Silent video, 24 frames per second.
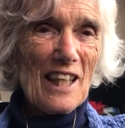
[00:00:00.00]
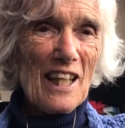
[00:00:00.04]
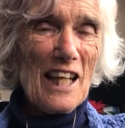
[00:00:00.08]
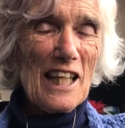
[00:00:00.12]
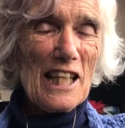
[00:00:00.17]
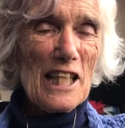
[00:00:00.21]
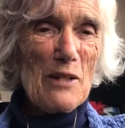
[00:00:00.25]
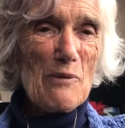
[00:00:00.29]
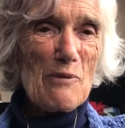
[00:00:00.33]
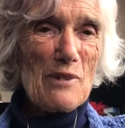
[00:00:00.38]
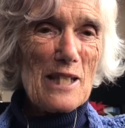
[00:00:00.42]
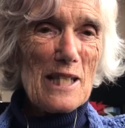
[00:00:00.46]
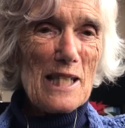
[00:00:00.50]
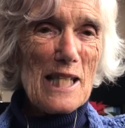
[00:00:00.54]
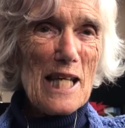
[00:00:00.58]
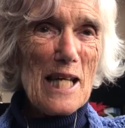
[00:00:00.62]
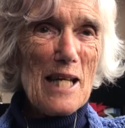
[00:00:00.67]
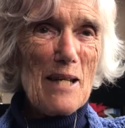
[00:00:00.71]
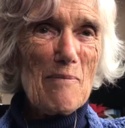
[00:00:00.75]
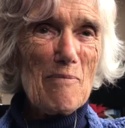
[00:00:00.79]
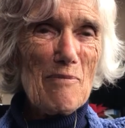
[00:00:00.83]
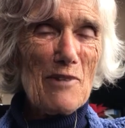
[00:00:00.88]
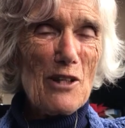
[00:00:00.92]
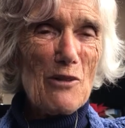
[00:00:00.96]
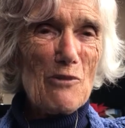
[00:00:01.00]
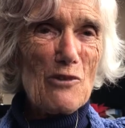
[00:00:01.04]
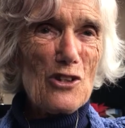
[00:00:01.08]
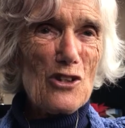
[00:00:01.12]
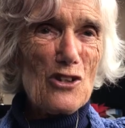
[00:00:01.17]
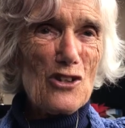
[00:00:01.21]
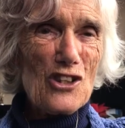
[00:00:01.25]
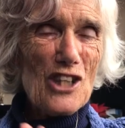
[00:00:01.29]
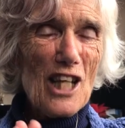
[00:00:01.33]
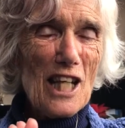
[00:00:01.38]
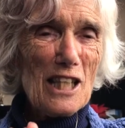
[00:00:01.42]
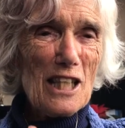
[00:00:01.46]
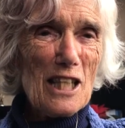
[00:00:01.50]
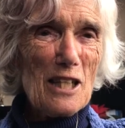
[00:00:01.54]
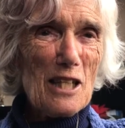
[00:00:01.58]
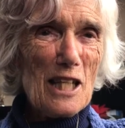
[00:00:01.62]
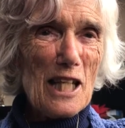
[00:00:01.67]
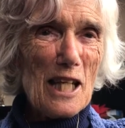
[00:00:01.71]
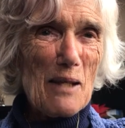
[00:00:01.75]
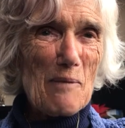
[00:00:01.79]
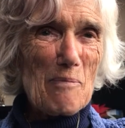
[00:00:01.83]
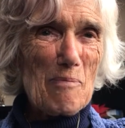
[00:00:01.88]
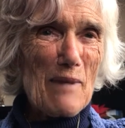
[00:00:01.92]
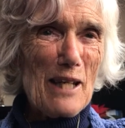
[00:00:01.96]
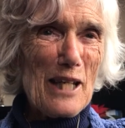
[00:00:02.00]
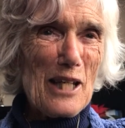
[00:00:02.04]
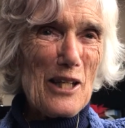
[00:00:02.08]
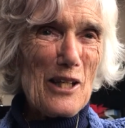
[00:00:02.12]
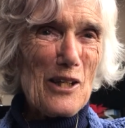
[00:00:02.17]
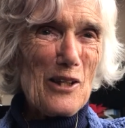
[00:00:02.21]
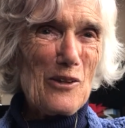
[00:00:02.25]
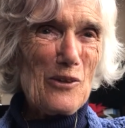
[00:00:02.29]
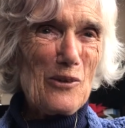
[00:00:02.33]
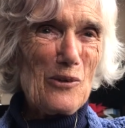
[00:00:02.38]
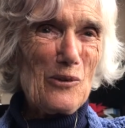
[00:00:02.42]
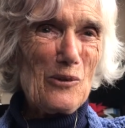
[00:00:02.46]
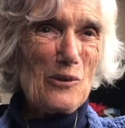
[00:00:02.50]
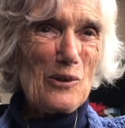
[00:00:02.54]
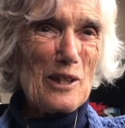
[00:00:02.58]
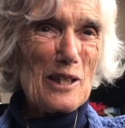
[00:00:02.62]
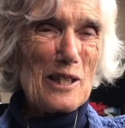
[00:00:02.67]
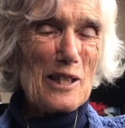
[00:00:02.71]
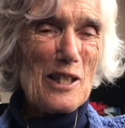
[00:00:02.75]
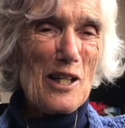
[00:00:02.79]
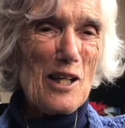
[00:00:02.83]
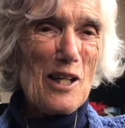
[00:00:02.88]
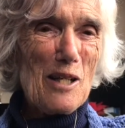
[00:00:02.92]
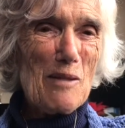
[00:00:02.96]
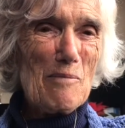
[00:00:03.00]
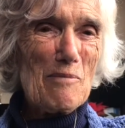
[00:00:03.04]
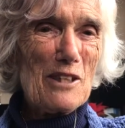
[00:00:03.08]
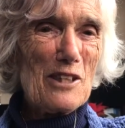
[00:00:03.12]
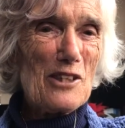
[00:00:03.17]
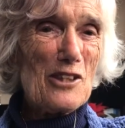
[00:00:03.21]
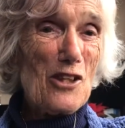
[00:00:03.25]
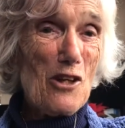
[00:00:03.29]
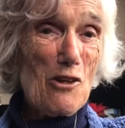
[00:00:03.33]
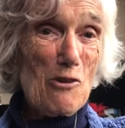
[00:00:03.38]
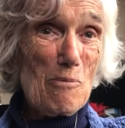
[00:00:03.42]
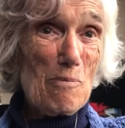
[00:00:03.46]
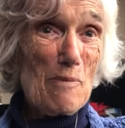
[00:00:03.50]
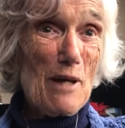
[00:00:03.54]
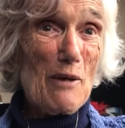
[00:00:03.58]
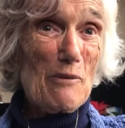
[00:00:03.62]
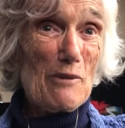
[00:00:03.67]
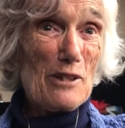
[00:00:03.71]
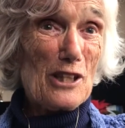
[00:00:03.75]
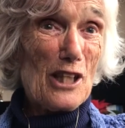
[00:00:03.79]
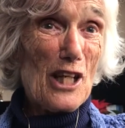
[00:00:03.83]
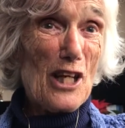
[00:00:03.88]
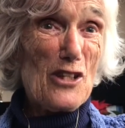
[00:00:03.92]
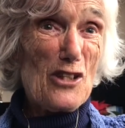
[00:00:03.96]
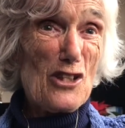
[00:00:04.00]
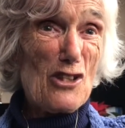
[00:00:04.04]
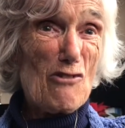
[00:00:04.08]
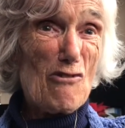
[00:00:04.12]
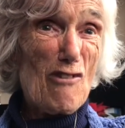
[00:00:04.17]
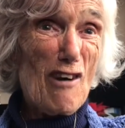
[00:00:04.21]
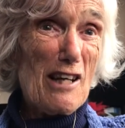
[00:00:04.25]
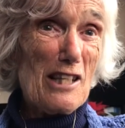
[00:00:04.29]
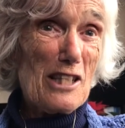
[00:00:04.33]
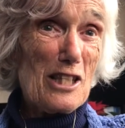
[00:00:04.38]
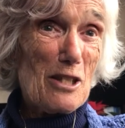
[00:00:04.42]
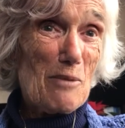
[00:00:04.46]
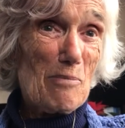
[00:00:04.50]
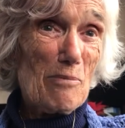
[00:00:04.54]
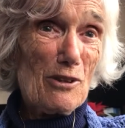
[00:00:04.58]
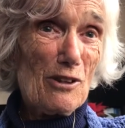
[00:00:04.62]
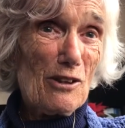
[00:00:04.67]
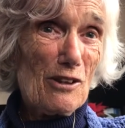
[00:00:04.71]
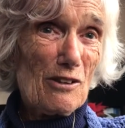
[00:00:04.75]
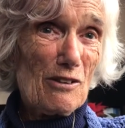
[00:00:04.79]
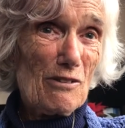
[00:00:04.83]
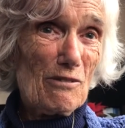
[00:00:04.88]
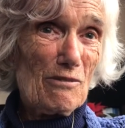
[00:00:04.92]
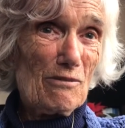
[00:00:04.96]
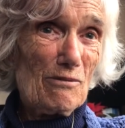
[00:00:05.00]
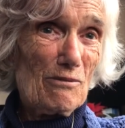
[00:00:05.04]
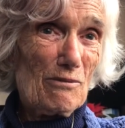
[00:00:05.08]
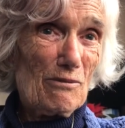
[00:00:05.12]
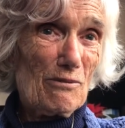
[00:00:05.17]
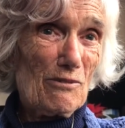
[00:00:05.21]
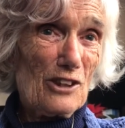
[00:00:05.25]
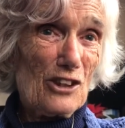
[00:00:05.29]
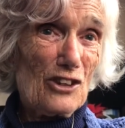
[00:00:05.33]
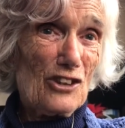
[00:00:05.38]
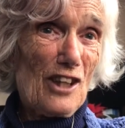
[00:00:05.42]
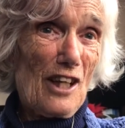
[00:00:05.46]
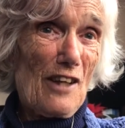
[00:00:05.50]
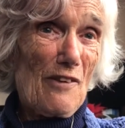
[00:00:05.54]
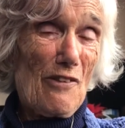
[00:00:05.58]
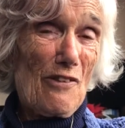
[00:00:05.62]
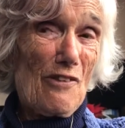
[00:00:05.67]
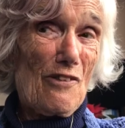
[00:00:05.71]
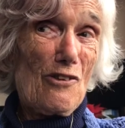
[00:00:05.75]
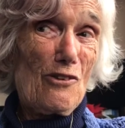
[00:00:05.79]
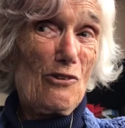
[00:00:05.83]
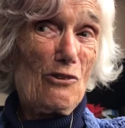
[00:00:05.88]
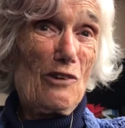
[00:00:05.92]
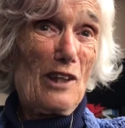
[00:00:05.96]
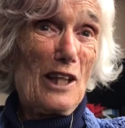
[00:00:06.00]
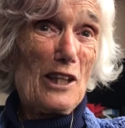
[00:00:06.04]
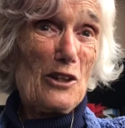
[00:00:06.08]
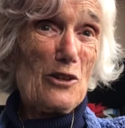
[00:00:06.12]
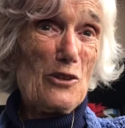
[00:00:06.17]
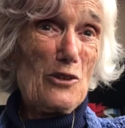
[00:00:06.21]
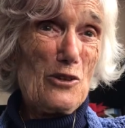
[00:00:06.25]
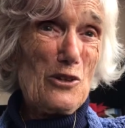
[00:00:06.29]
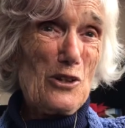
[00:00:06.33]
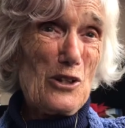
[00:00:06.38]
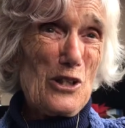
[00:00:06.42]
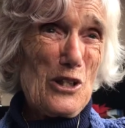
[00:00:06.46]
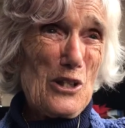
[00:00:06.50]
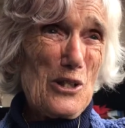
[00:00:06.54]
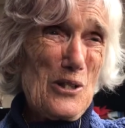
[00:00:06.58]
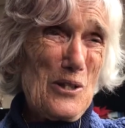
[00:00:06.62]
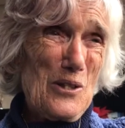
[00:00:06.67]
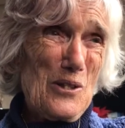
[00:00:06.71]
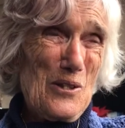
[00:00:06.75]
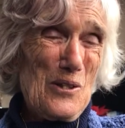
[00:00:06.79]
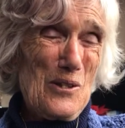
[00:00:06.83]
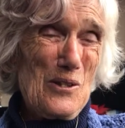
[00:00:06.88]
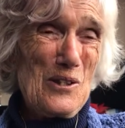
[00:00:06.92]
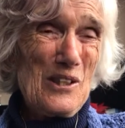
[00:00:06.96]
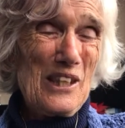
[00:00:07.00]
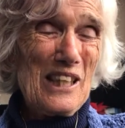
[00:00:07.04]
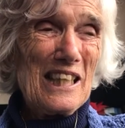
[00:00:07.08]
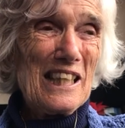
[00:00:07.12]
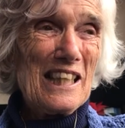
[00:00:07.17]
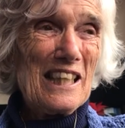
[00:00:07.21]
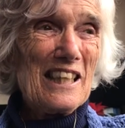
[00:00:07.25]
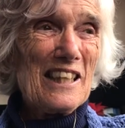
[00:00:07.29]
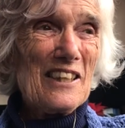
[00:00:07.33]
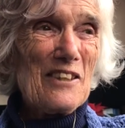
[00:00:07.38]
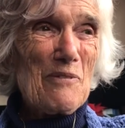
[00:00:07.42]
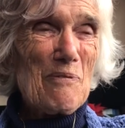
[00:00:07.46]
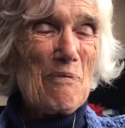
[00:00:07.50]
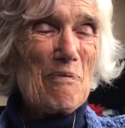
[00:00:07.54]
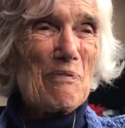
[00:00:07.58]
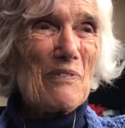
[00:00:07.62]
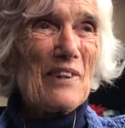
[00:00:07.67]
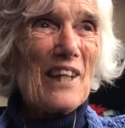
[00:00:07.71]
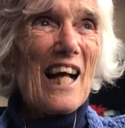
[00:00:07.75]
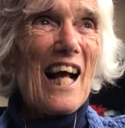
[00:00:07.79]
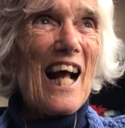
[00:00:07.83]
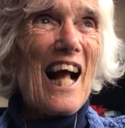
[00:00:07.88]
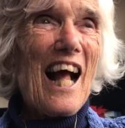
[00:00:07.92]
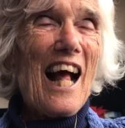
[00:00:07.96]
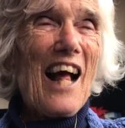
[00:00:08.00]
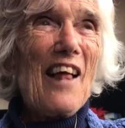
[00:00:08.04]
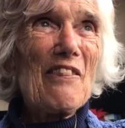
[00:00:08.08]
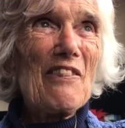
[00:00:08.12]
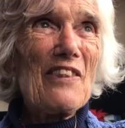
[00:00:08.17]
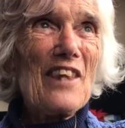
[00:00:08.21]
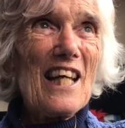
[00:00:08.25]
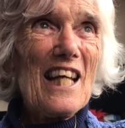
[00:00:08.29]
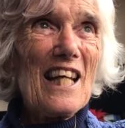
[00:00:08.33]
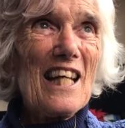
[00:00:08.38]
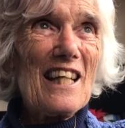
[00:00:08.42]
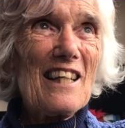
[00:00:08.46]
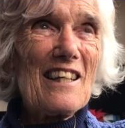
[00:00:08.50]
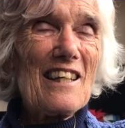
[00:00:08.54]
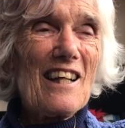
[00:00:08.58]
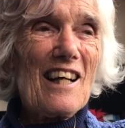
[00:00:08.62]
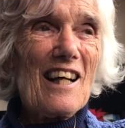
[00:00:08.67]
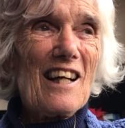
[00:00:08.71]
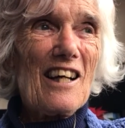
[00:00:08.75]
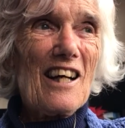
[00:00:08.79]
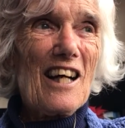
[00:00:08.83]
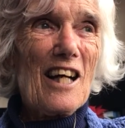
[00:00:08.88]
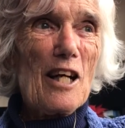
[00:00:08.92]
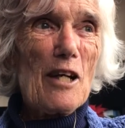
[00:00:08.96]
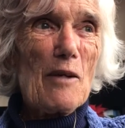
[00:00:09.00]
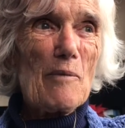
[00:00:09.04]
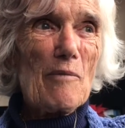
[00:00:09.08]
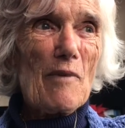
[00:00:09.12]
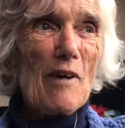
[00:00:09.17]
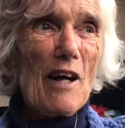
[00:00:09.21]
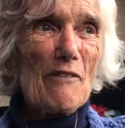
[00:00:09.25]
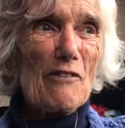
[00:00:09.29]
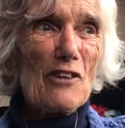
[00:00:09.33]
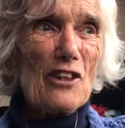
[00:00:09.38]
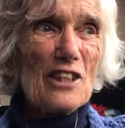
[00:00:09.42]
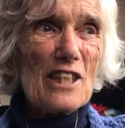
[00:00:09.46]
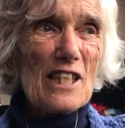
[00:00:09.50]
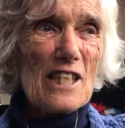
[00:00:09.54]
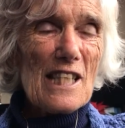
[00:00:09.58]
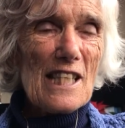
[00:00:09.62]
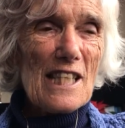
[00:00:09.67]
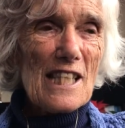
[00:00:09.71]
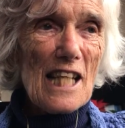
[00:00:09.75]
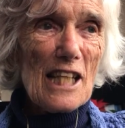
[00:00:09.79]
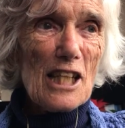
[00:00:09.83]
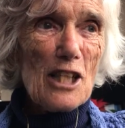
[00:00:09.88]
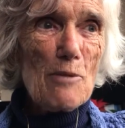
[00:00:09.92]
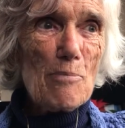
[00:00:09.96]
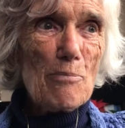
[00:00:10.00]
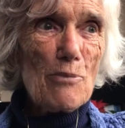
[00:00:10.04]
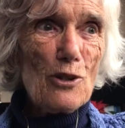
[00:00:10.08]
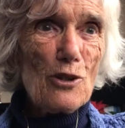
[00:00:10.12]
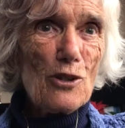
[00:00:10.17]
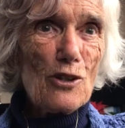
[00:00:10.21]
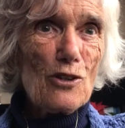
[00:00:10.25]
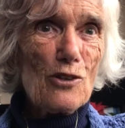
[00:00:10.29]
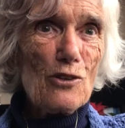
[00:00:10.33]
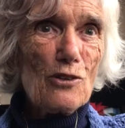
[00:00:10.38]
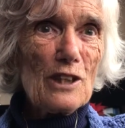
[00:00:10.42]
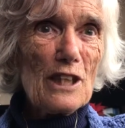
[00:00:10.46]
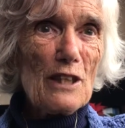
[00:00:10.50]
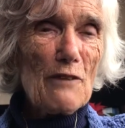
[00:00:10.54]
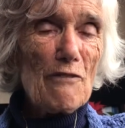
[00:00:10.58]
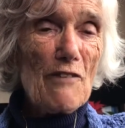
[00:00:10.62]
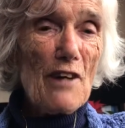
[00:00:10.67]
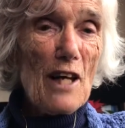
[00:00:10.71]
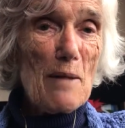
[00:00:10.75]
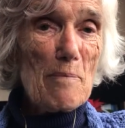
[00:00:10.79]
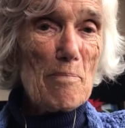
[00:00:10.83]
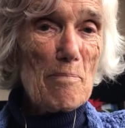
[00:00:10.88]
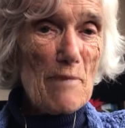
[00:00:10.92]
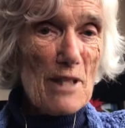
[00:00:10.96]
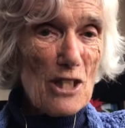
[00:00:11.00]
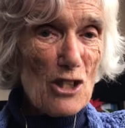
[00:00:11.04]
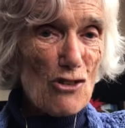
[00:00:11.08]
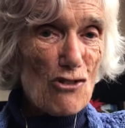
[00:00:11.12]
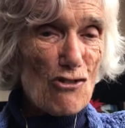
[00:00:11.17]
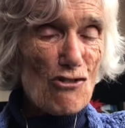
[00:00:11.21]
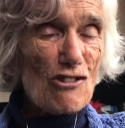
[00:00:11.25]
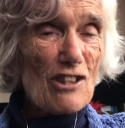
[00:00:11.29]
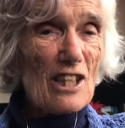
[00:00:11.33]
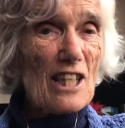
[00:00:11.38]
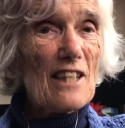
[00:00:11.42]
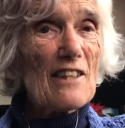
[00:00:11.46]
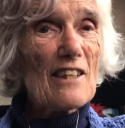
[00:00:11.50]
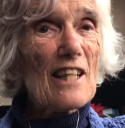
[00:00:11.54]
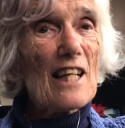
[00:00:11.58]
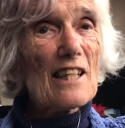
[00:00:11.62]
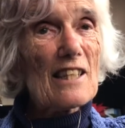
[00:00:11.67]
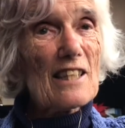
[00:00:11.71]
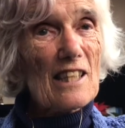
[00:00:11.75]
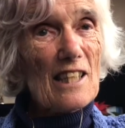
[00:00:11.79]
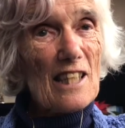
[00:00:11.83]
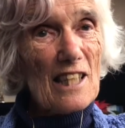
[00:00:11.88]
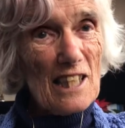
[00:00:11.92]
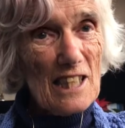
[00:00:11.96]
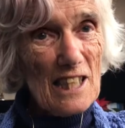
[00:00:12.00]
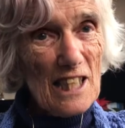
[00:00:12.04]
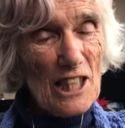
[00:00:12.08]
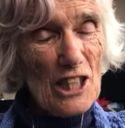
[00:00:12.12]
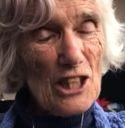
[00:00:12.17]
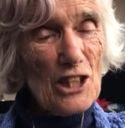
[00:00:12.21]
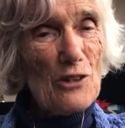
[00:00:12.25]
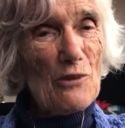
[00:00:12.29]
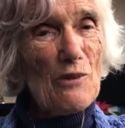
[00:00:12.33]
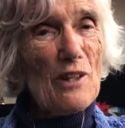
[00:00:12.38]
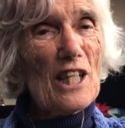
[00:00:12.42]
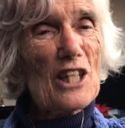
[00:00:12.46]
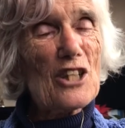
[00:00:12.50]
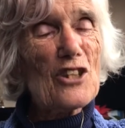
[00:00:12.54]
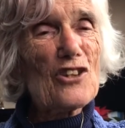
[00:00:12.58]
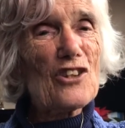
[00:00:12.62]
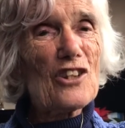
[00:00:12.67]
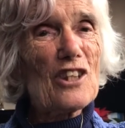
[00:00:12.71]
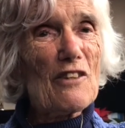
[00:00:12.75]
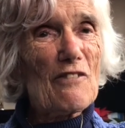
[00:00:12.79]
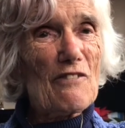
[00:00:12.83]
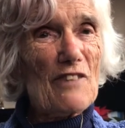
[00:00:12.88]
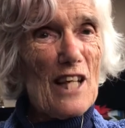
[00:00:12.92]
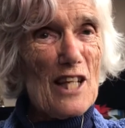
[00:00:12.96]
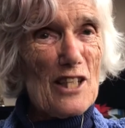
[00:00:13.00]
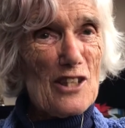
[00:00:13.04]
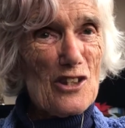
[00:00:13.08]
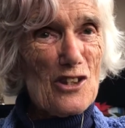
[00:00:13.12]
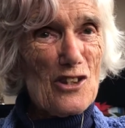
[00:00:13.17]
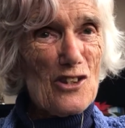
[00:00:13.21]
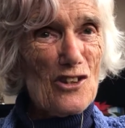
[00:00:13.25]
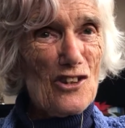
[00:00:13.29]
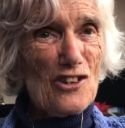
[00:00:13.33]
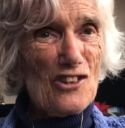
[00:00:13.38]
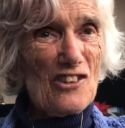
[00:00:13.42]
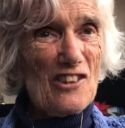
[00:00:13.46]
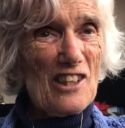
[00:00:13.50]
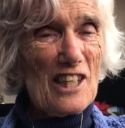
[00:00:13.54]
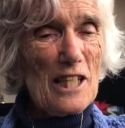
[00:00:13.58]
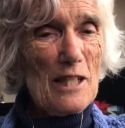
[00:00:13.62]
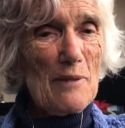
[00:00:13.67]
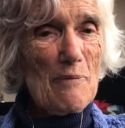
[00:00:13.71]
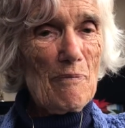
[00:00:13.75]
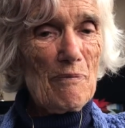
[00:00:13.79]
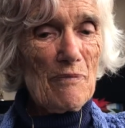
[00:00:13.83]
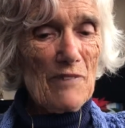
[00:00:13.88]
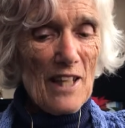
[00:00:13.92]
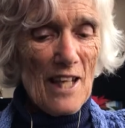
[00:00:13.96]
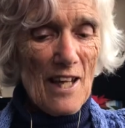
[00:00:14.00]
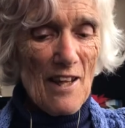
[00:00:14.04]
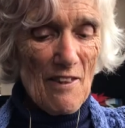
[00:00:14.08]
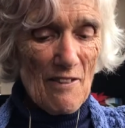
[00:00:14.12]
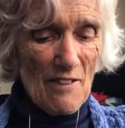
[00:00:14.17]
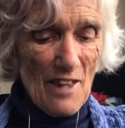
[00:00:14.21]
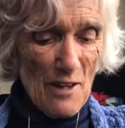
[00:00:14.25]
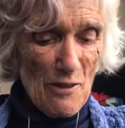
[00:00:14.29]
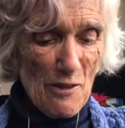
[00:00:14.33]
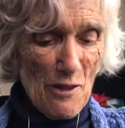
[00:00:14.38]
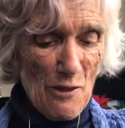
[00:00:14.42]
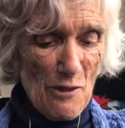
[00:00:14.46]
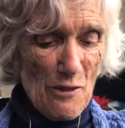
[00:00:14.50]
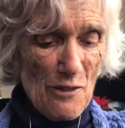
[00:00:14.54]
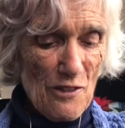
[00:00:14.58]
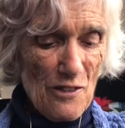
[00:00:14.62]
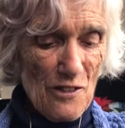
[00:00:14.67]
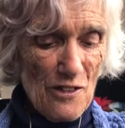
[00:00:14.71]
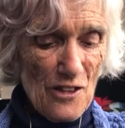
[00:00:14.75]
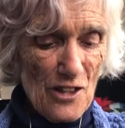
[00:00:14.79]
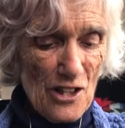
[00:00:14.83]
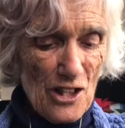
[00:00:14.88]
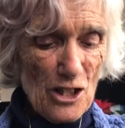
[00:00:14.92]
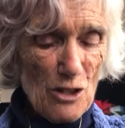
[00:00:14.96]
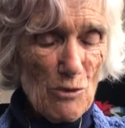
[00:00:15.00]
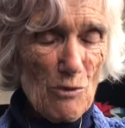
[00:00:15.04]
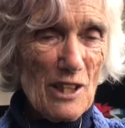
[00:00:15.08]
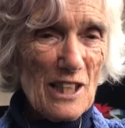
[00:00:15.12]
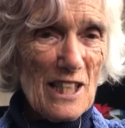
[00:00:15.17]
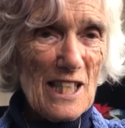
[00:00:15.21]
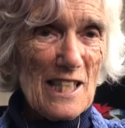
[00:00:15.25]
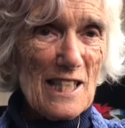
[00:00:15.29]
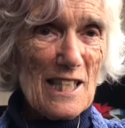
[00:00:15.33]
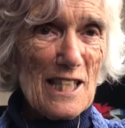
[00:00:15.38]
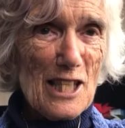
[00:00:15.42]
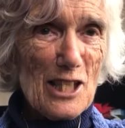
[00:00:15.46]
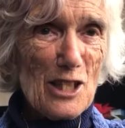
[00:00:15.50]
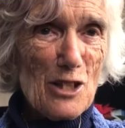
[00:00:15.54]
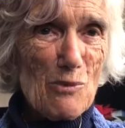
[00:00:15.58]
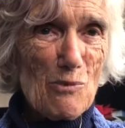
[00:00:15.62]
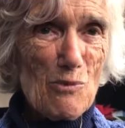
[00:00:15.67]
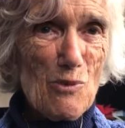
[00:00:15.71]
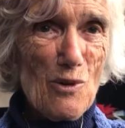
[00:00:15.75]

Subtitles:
and it was him that was channeling me all the time and told me I was going to write a book, which I thought I couldn't do. And then I've got a second book called Divine Mystery, and that's a continuation of that story. Then the third one is this